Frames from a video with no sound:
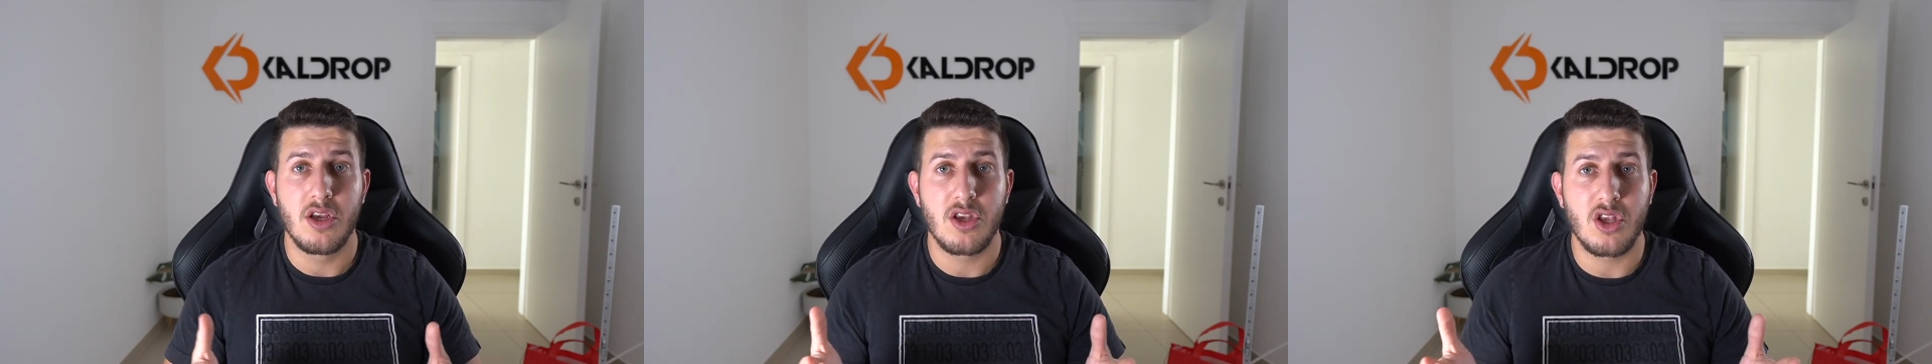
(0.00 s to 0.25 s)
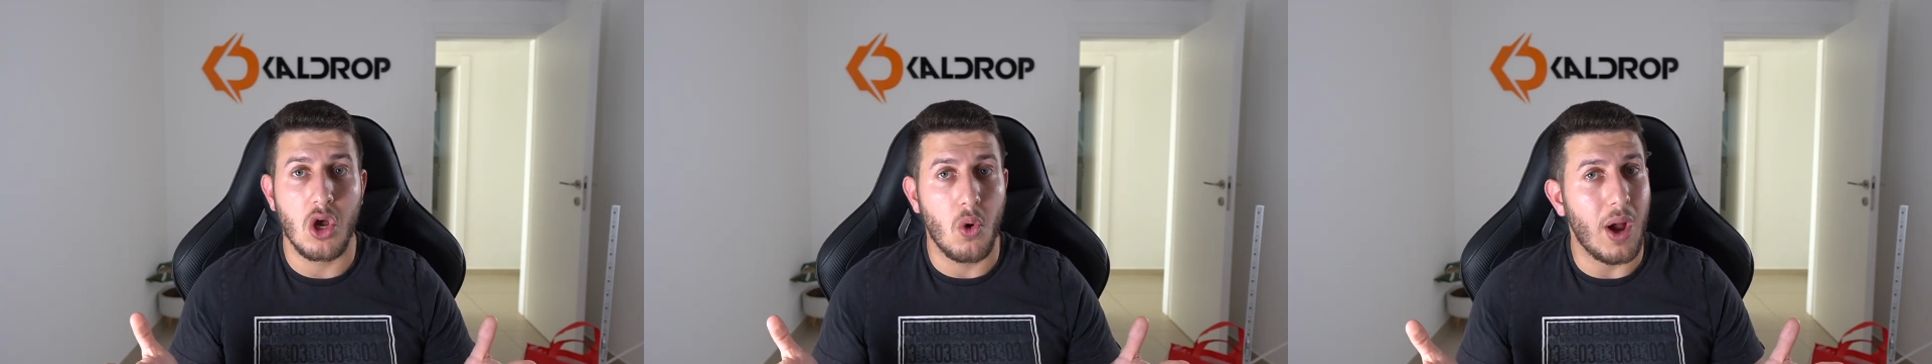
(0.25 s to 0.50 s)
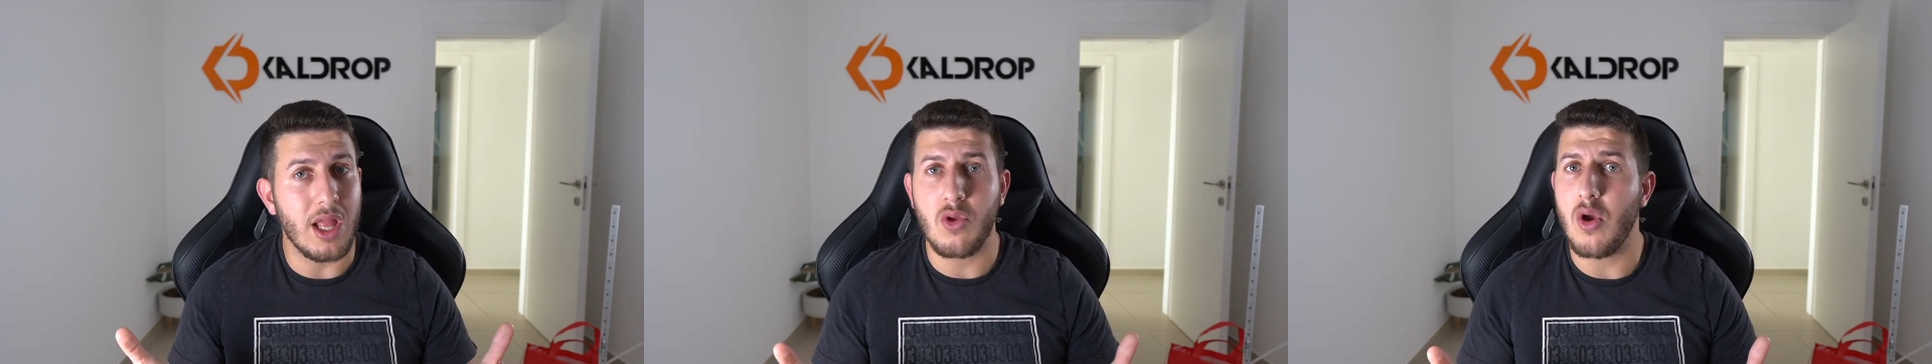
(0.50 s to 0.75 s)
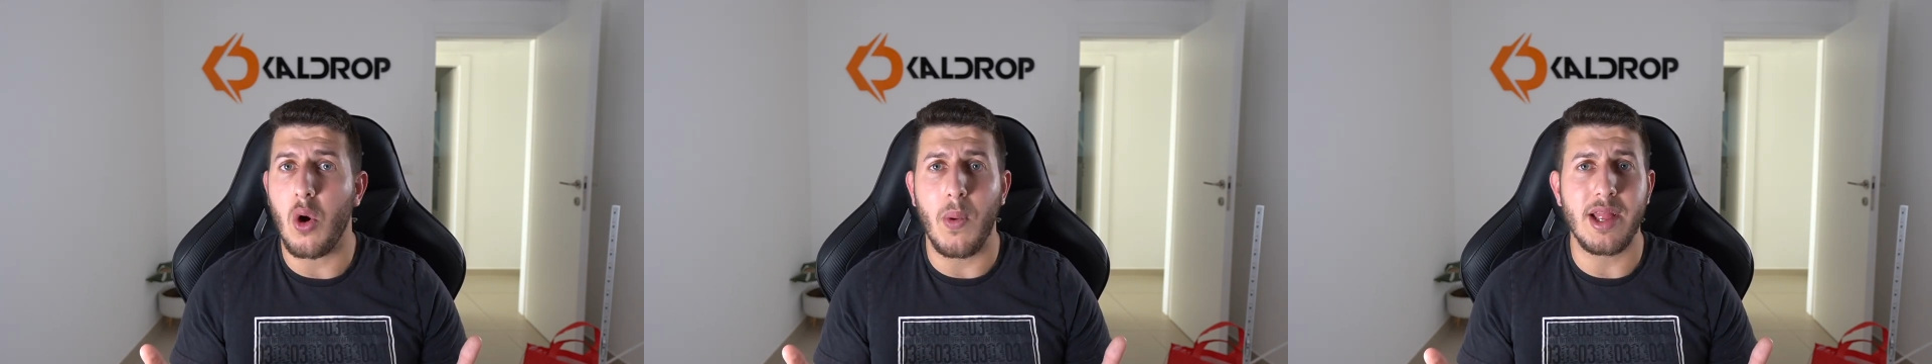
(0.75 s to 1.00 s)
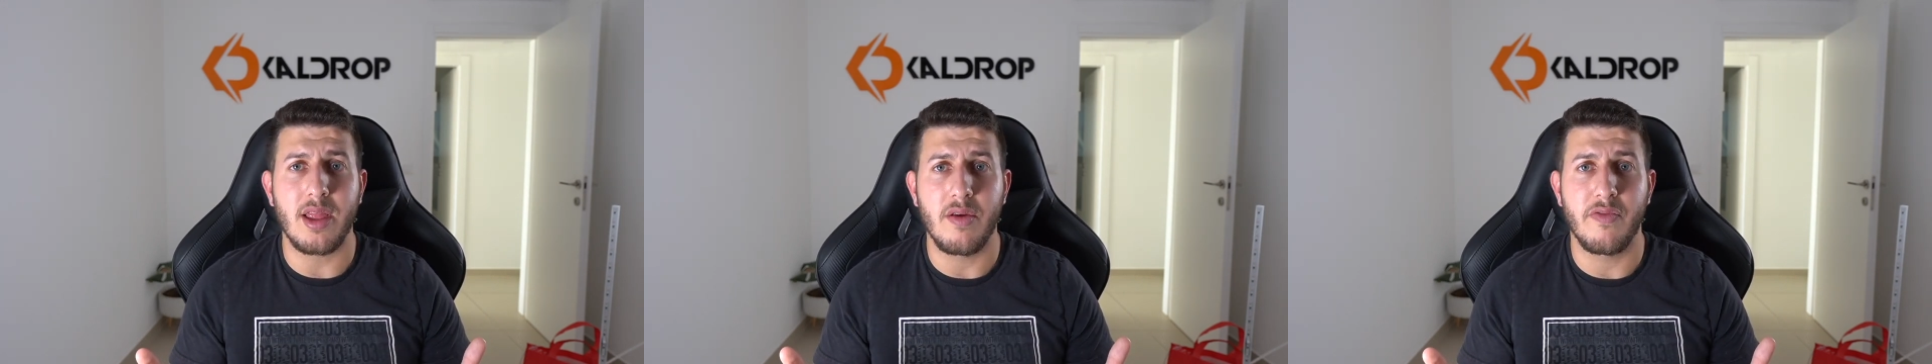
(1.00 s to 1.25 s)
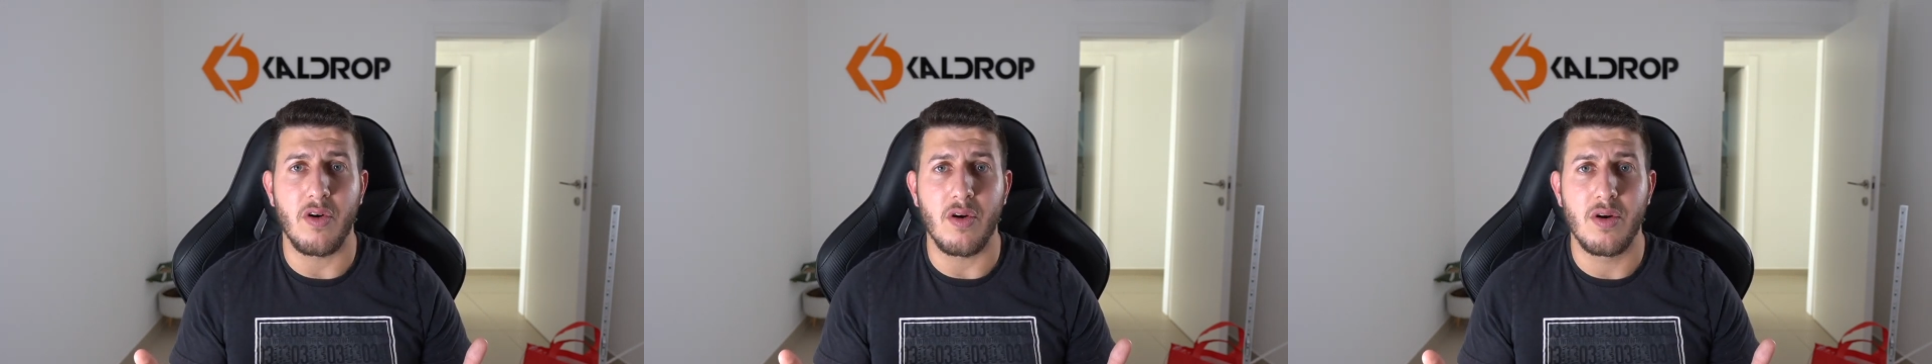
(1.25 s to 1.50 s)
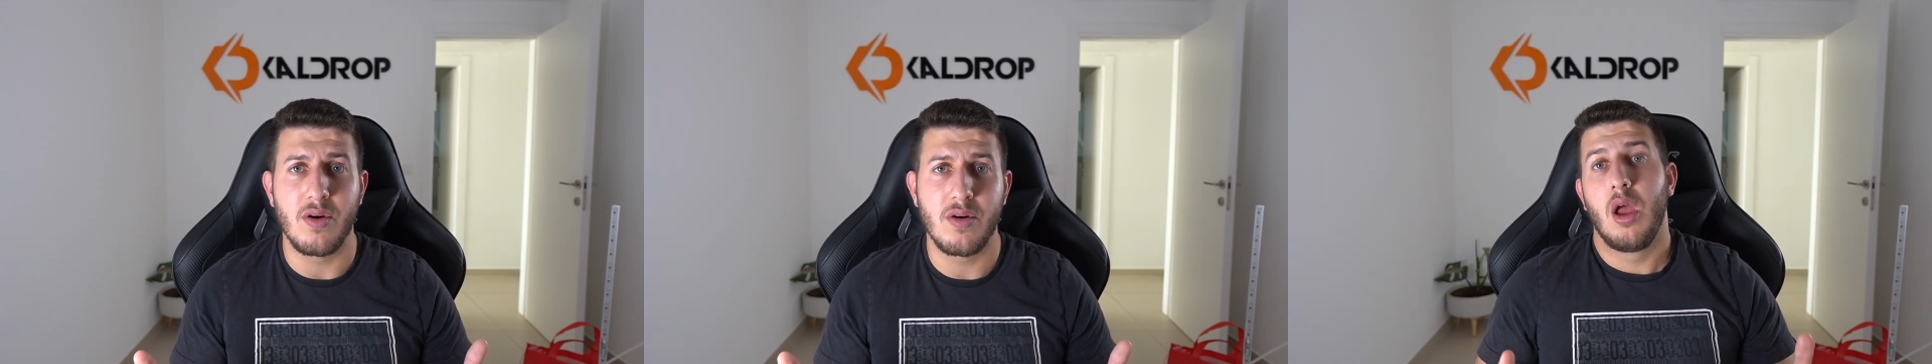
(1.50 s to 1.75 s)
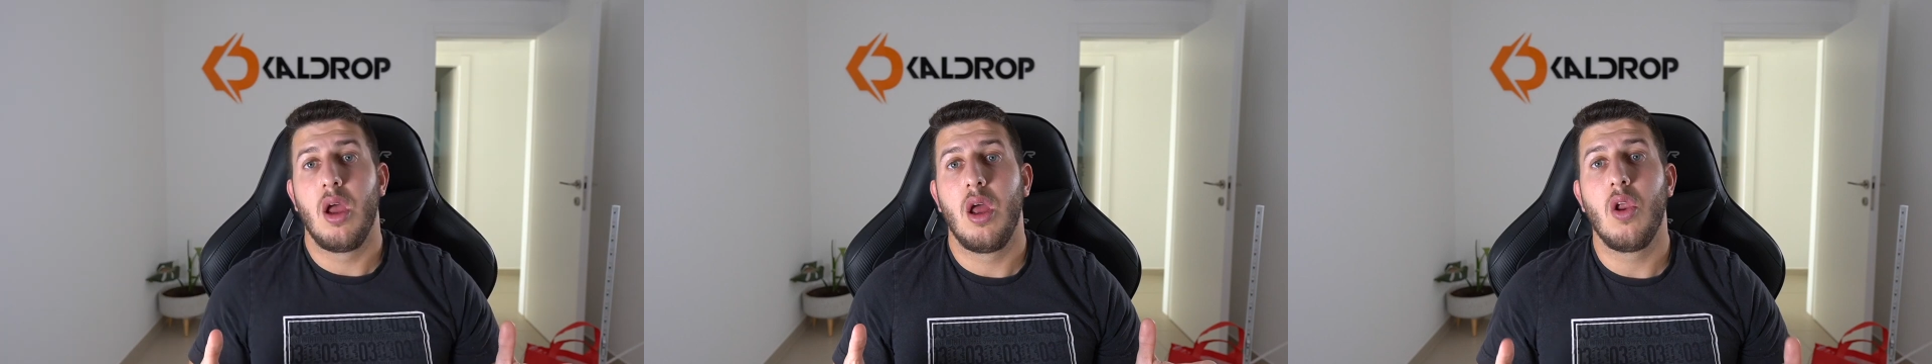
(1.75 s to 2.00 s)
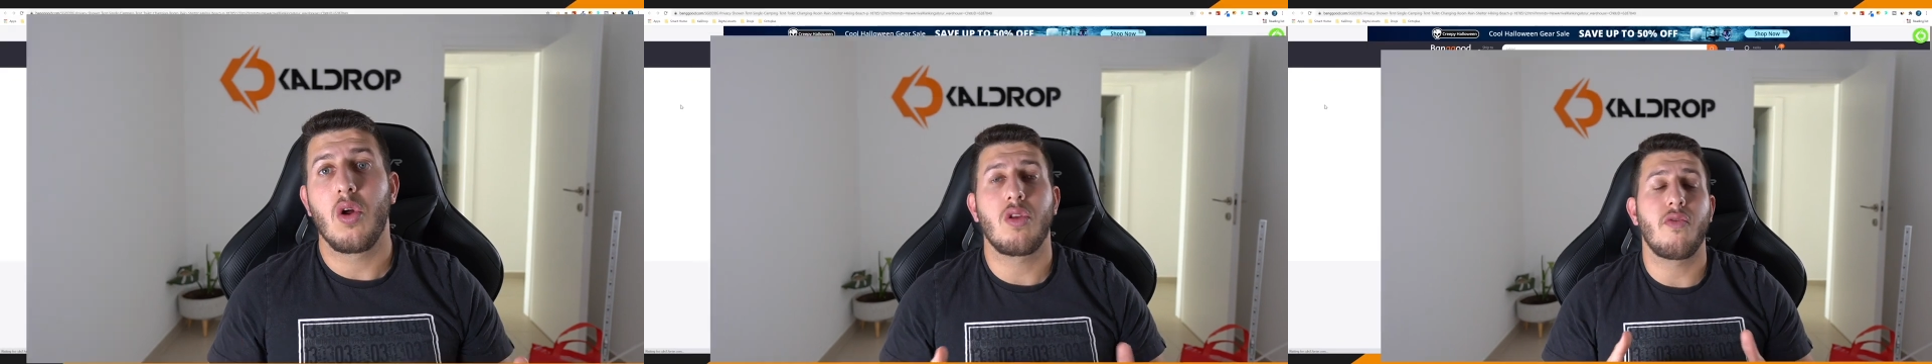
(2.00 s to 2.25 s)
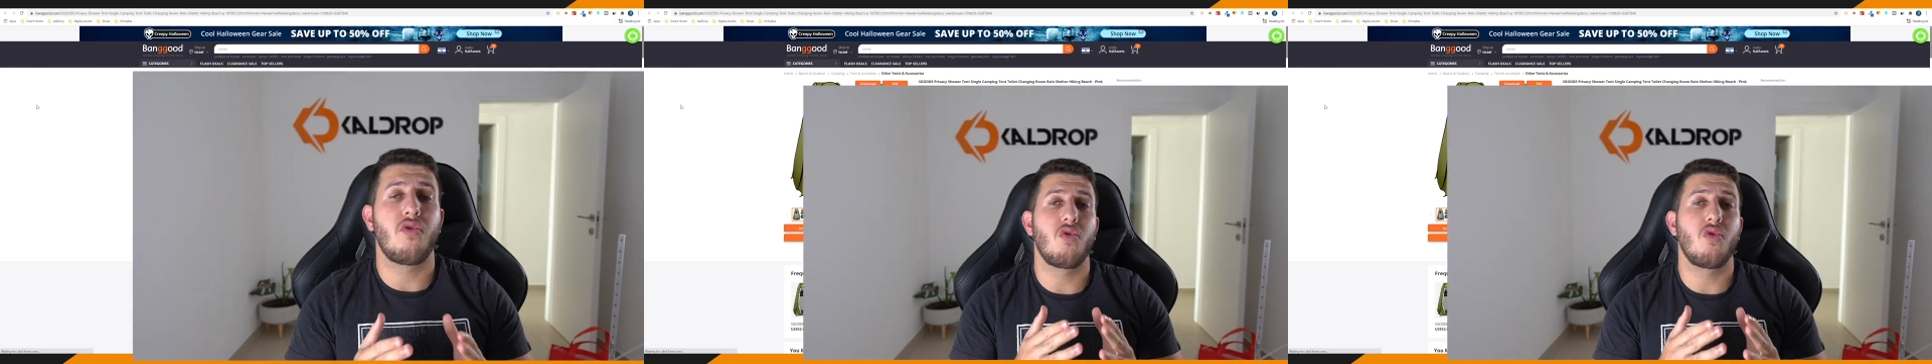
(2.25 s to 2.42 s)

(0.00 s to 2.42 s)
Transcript: so what we are waiting for? A lot of